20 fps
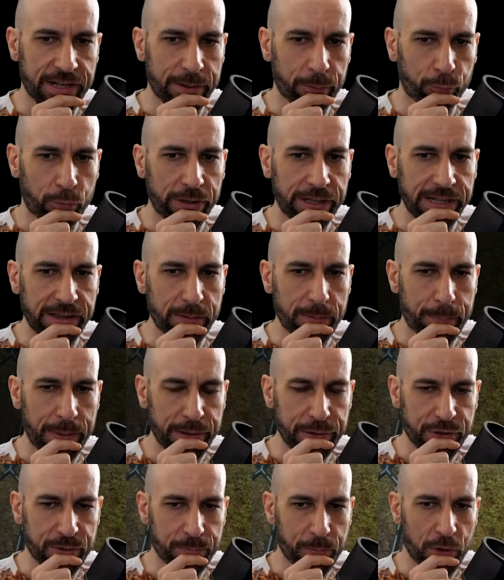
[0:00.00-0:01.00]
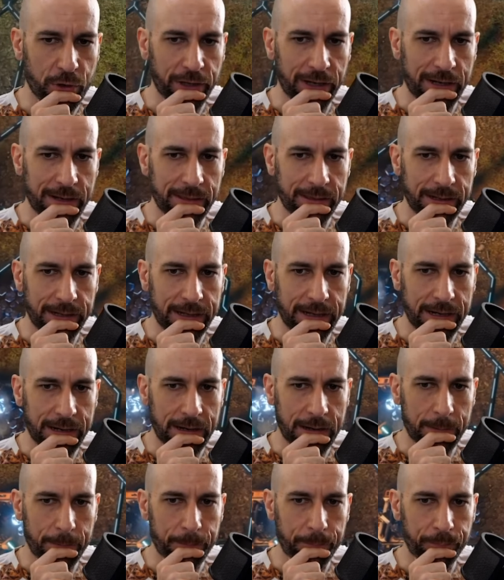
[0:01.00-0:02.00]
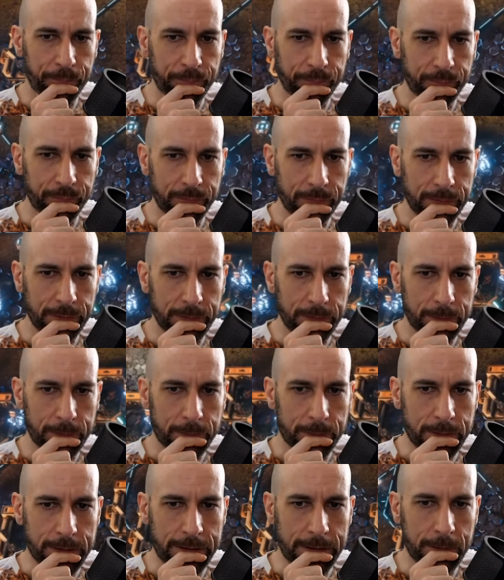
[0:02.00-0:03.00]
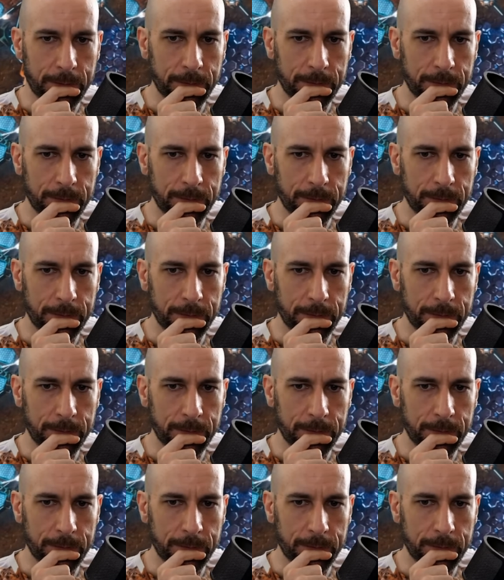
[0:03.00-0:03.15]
running the benchmark in the game, right?